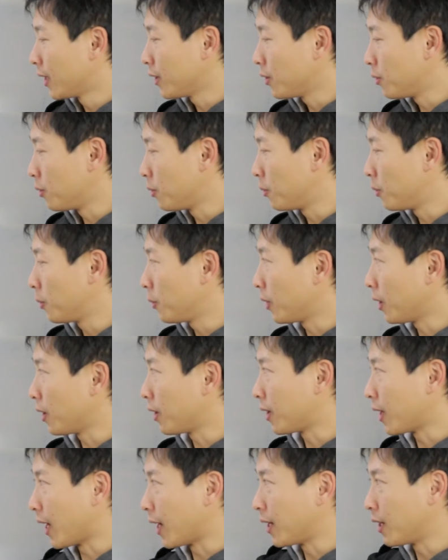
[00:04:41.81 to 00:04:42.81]
you
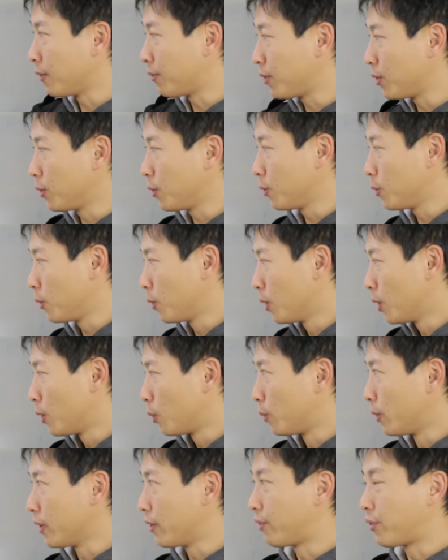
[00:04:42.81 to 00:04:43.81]
it, and if you
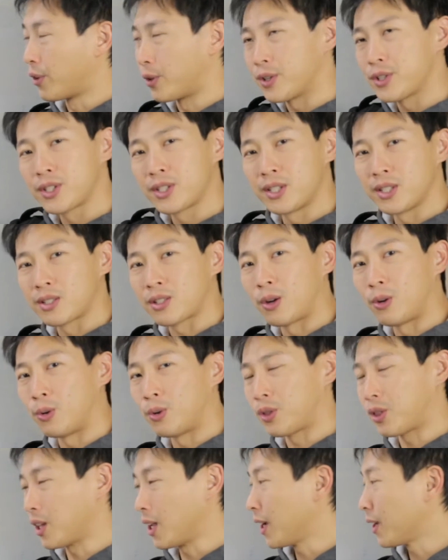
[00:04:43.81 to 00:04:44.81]
reverse this
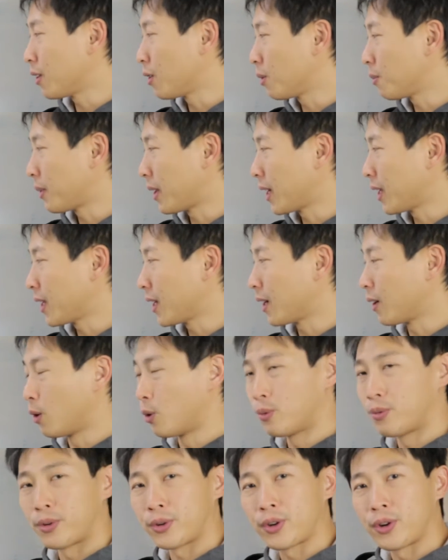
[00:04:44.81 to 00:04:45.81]
whole thing, you might get
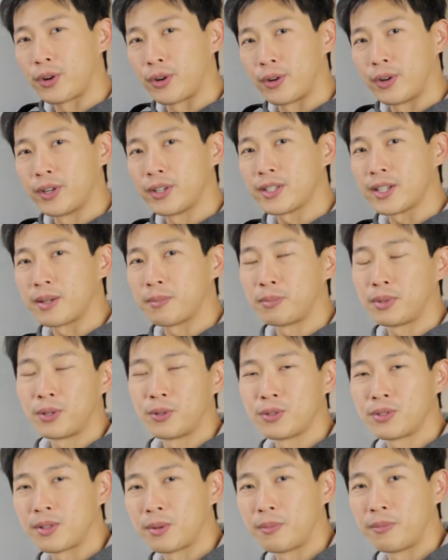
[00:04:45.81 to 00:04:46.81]
overcurrent and
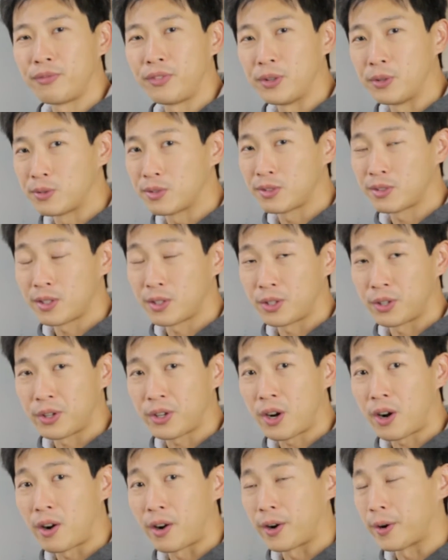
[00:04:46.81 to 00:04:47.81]
blow some fuses in your
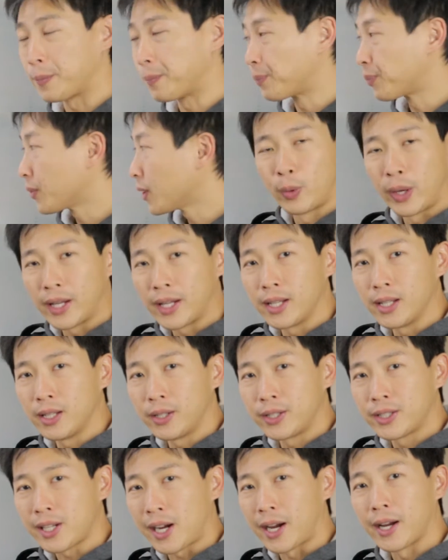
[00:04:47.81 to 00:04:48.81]
car.
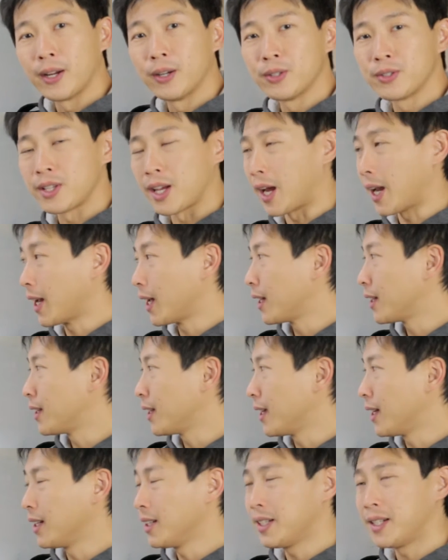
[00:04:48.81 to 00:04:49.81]
Regular diodes and
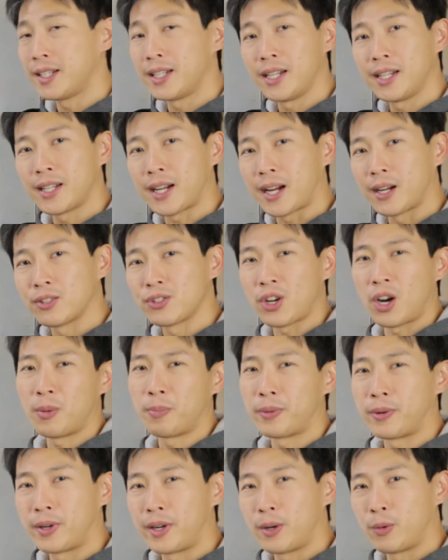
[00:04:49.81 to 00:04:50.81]
the LED diodes
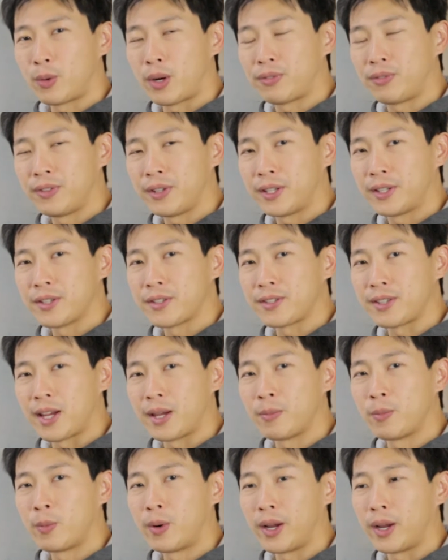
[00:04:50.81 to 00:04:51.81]
operate roughly in the
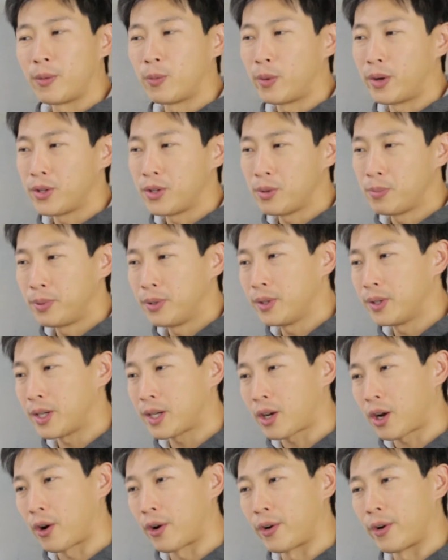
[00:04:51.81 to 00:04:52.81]
same way. When you put
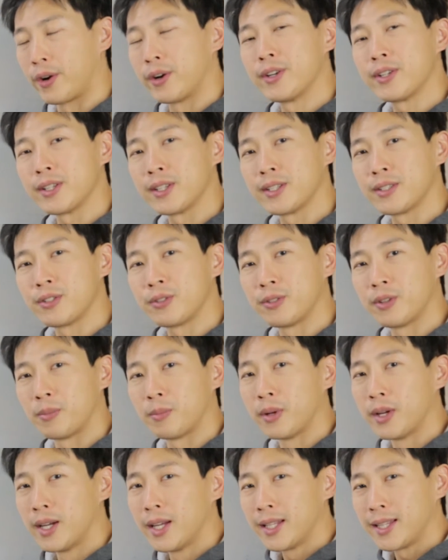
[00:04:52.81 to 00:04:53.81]
a current into
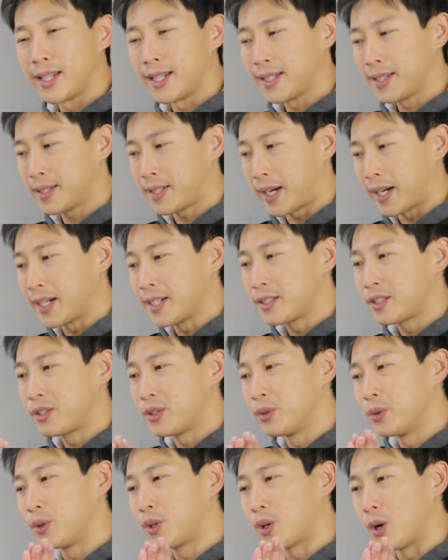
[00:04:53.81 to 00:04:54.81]
them, they like
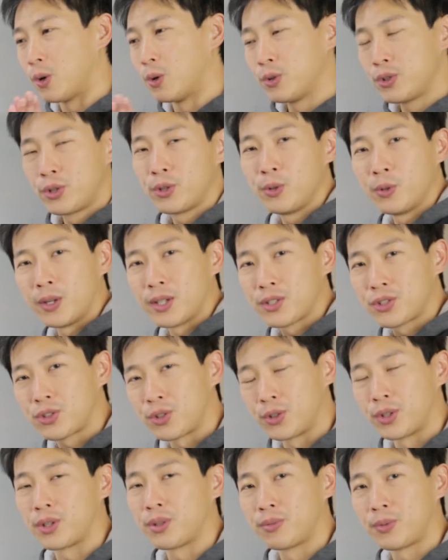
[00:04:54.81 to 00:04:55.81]
to go to a
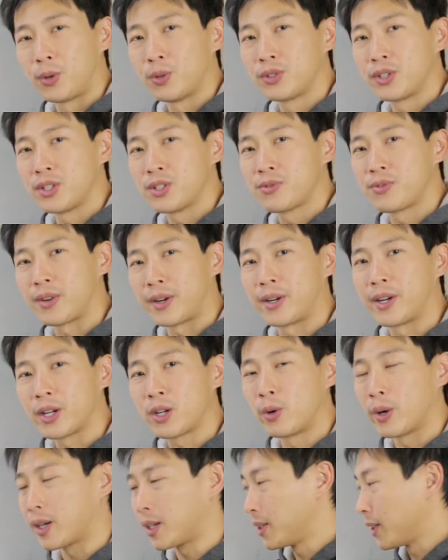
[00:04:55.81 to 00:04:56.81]
certain voltage very
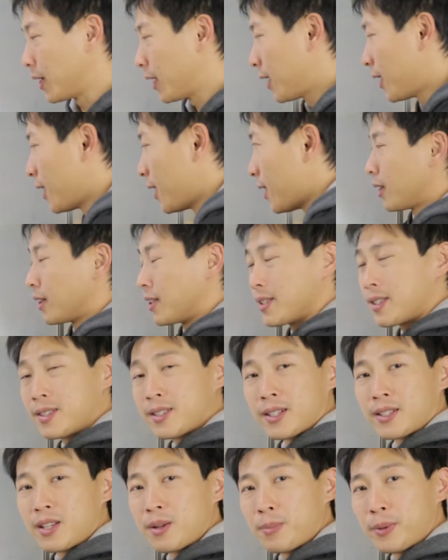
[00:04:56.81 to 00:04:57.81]
quickly. This
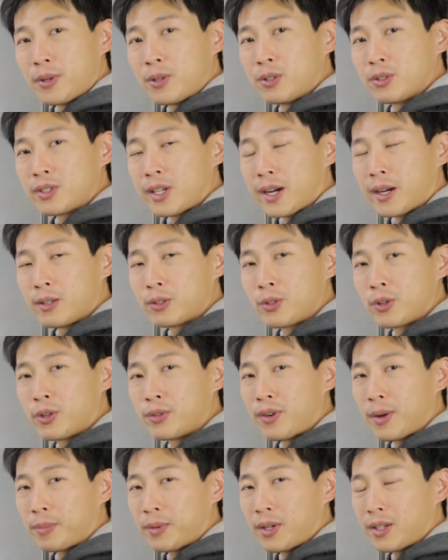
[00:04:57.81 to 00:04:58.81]
is a typical diode
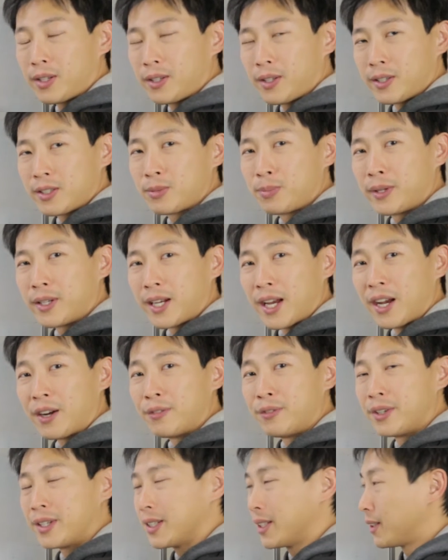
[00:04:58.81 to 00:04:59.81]
curve. I'm not going to explain
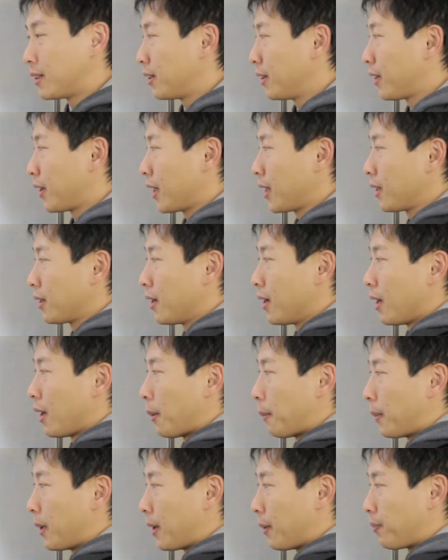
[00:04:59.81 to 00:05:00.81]
every little thing,
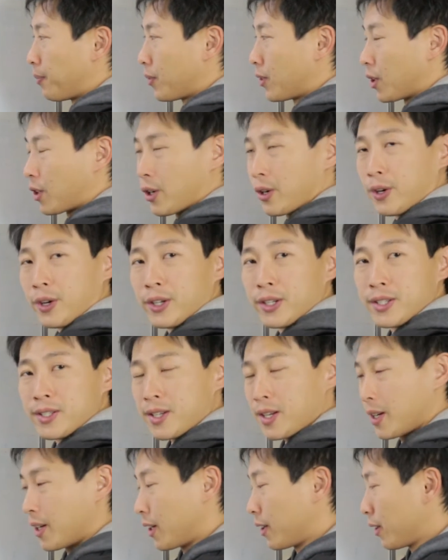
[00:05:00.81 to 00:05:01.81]
but the current
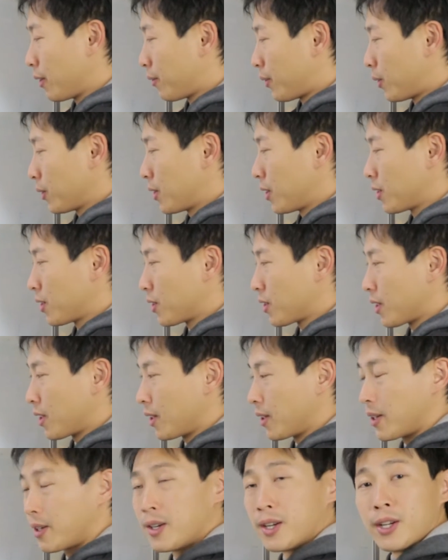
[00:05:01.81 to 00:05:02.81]
is here, the voltage is
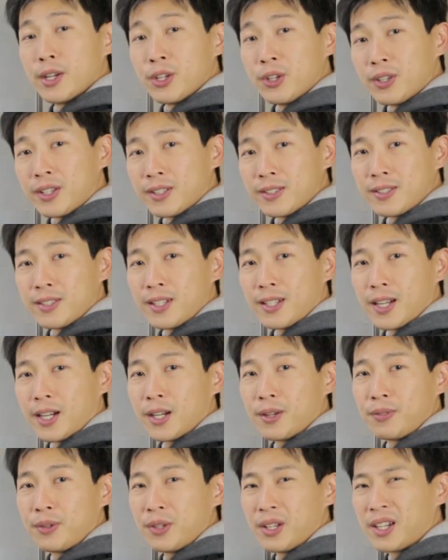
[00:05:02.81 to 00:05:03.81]
here. You can see
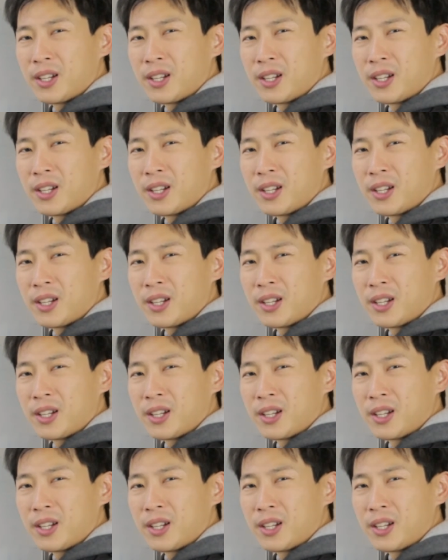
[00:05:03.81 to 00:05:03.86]
that if you